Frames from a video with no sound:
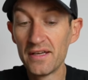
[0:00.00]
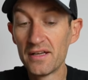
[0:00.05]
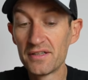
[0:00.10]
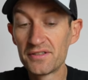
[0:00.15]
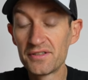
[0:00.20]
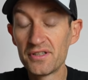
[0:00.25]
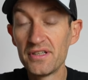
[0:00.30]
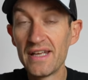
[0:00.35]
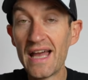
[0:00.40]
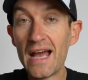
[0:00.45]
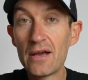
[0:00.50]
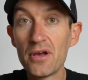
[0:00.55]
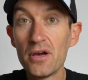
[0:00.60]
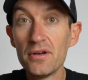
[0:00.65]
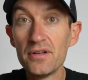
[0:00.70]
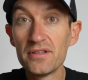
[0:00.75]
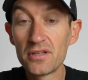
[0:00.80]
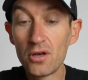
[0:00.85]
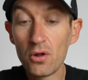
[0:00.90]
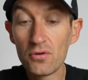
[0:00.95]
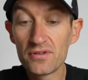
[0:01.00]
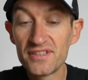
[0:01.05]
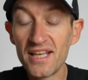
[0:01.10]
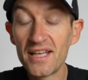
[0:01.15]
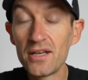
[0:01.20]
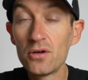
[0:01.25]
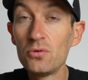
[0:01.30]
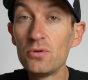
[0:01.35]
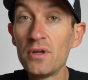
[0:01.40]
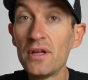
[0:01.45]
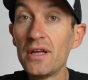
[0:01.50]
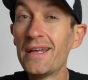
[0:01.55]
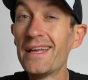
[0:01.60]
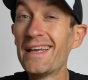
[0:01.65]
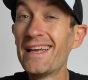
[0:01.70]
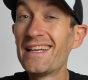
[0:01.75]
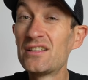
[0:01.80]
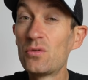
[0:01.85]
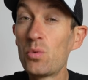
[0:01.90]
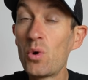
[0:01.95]
So the Arione is a long saddle.
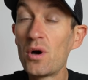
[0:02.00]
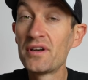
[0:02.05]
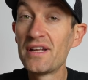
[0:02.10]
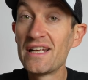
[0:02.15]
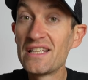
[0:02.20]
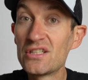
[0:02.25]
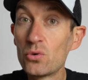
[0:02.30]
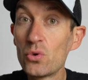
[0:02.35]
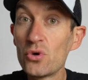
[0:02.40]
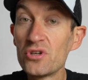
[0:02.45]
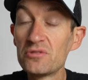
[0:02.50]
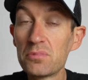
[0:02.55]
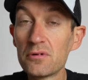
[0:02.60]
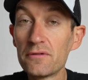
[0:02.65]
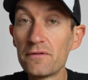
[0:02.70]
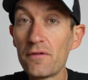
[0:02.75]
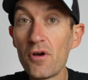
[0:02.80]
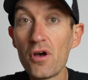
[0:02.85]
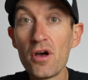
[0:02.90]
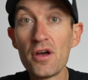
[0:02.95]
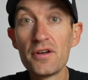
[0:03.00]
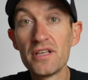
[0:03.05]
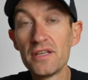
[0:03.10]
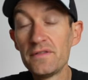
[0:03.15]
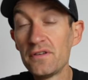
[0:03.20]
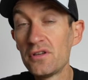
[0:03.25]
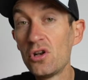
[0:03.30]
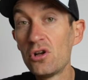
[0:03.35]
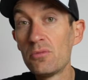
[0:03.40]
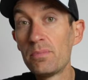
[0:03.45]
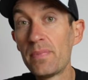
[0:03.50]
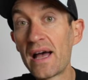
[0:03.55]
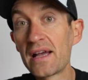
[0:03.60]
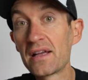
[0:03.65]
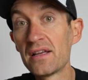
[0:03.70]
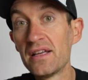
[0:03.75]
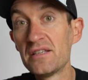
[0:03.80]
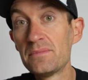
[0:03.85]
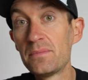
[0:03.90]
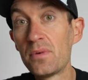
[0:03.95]
It's the one he's always preferred. If you look back
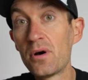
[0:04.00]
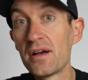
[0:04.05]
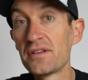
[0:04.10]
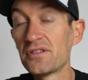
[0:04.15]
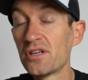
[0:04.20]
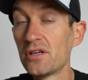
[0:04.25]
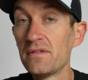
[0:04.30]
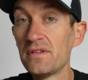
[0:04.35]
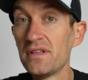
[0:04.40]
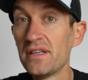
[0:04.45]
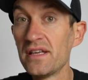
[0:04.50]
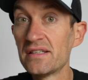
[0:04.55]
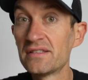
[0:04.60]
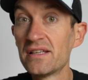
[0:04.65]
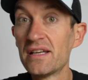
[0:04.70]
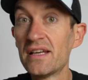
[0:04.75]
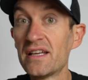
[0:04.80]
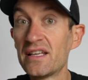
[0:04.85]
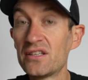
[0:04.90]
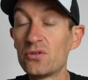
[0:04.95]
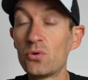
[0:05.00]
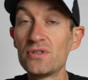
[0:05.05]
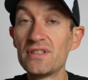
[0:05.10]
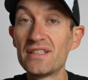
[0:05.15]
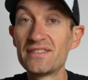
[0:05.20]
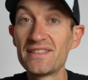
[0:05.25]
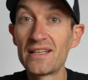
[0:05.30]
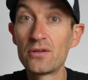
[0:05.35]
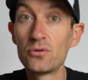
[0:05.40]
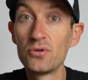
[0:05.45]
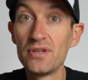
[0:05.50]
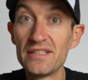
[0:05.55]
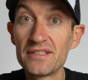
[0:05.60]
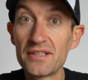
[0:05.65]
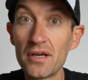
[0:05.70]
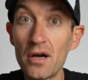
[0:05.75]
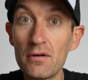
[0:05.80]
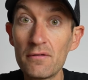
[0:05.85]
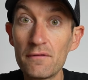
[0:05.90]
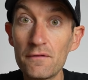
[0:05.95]
at his bikes over the years, it's always a saddle he's
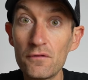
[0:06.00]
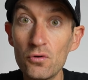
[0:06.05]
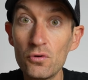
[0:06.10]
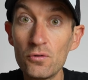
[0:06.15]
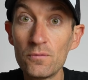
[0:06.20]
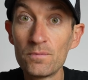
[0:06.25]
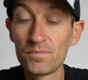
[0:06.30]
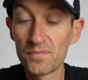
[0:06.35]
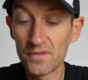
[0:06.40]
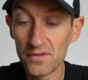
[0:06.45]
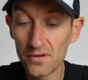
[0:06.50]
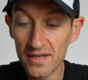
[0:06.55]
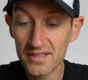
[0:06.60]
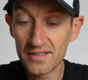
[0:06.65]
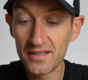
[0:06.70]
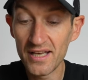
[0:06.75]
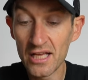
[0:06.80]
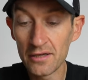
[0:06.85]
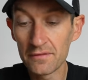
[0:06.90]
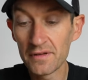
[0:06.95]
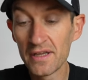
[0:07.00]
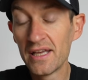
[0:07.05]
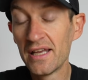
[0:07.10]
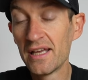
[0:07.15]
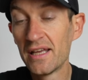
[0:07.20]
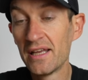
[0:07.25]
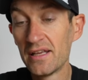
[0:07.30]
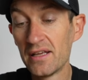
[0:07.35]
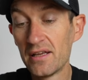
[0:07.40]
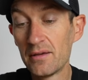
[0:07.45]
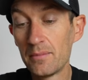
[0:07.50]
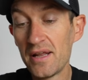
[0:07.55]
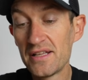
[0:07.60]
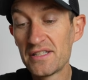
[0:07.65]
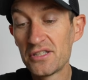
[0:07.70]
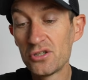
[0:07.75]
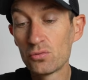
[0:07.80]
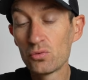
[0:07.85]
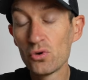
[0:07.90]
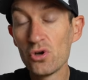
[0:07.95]
gone for. Nice length,
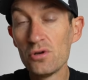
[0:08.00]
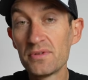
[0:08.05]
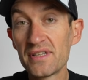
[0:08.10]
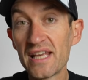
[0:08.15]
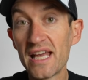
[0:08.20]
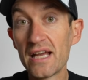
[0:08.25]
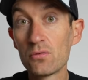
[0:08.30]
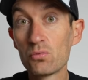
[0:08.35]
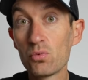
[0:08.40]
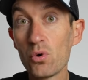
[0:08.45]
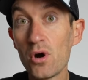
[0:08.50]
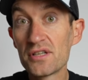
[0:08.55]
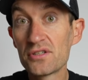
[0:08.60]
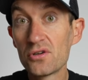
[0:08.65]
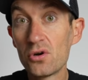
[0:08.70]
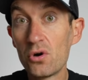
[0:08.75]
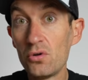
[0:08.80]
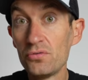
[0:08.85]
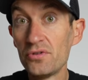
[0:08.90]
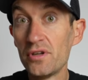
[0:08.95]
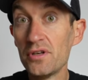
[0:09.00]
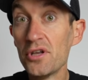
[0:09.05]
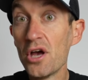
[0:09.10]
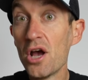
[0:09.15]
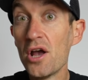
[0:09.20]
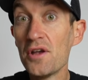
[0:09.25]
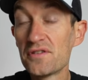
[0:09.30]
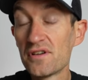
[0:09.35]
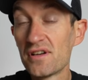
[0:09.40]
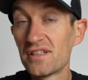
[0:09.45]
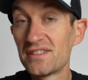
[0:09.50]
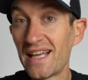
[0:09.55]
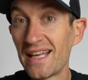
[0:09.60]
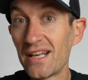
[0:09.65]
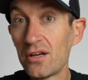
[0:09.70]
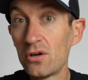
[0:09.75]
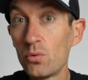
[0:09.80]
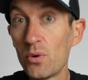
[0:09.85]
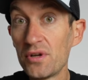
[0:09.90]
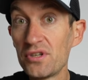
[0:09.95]
Plenty of room to get right on the nose of the
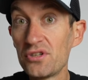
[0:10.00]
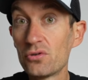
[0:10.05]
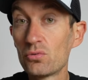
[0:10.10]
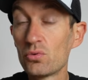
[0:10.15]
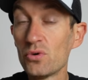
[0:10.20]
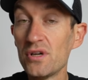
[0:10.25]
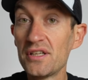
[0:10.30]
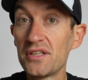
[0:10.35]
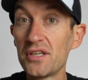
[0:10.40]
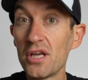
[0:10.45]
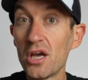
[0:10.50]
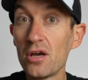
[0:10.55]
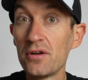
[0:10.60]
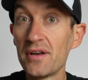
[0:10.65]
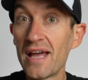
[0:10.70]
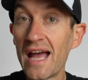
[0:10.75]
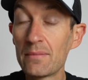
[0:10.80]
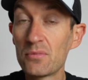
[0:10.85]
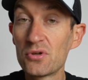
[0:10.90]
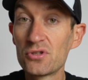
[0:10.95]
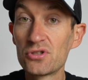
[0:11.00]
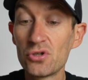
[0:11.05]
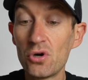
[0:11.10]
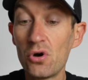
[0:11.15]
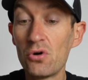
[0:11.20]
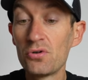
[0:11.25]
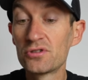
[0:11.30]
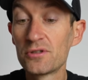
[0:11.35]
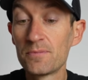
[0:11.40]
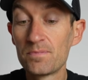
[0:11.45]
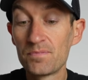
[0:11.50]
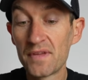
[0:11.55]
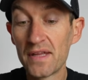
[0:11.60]
saddle when you're really going hammer and tongs.